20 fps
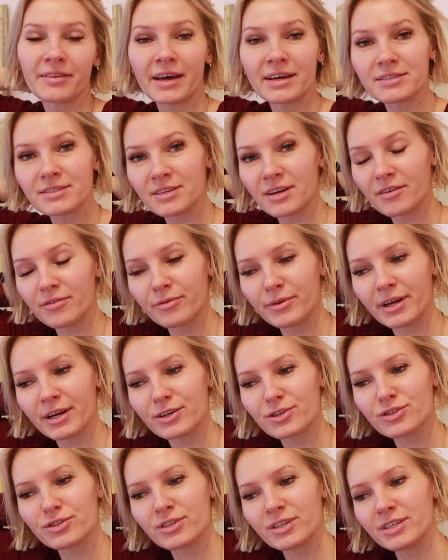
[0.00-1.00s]
That stuff we
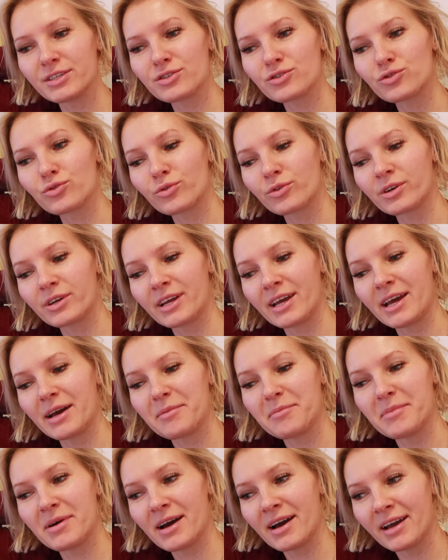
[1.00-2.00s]
actually stored
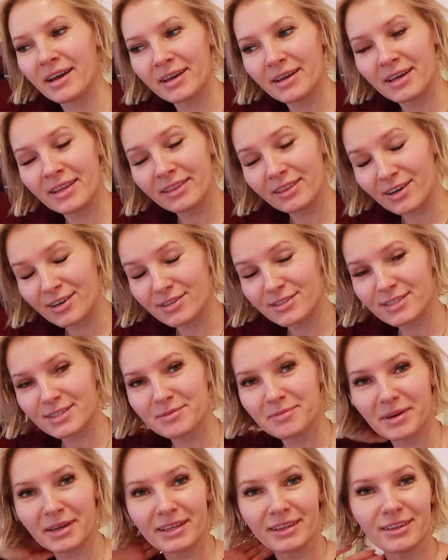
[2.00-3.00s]
at my in-laws.
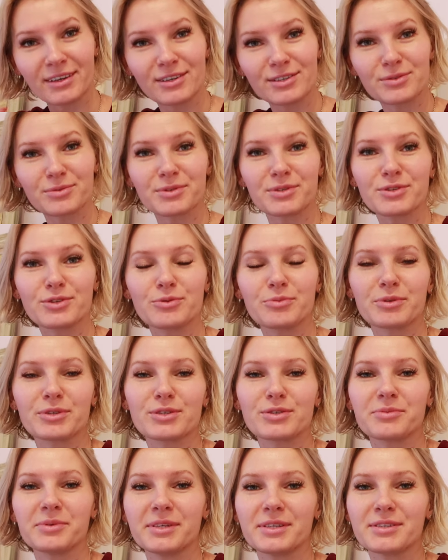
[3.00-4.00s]
My in-laws were super
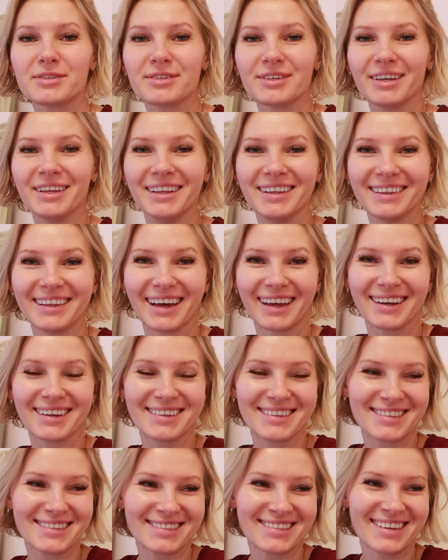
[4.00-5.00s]
sweet to let
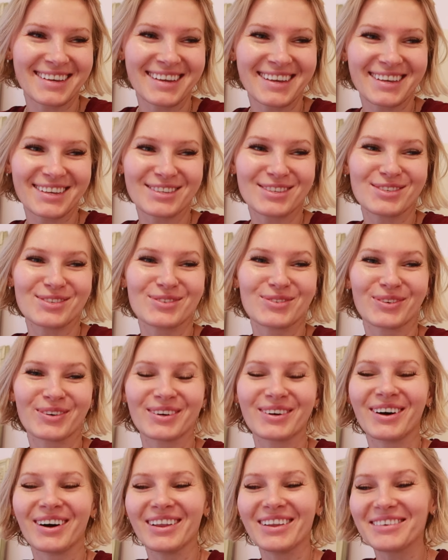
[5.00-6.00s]
us
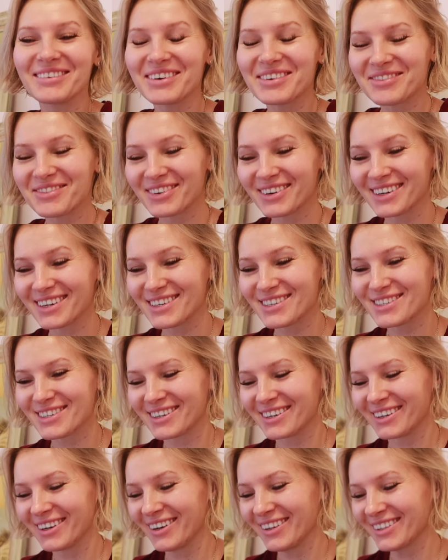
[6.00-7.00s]
store all of our
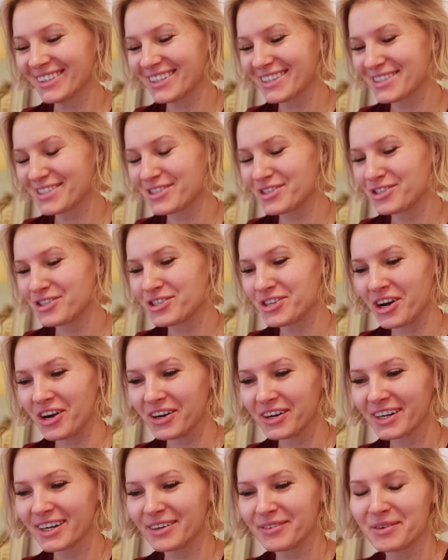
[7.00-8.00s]
furniture and all our
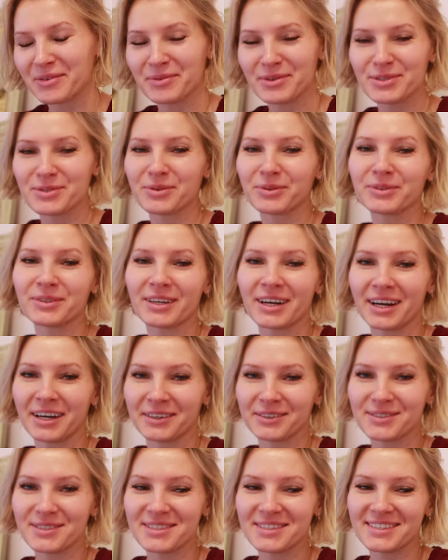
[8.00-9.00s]
junk when we sold our
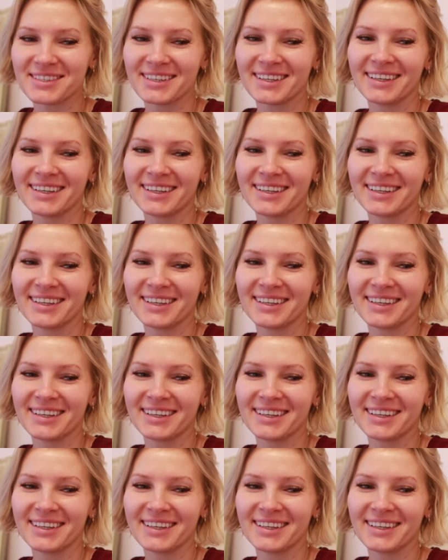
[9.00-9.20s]
house.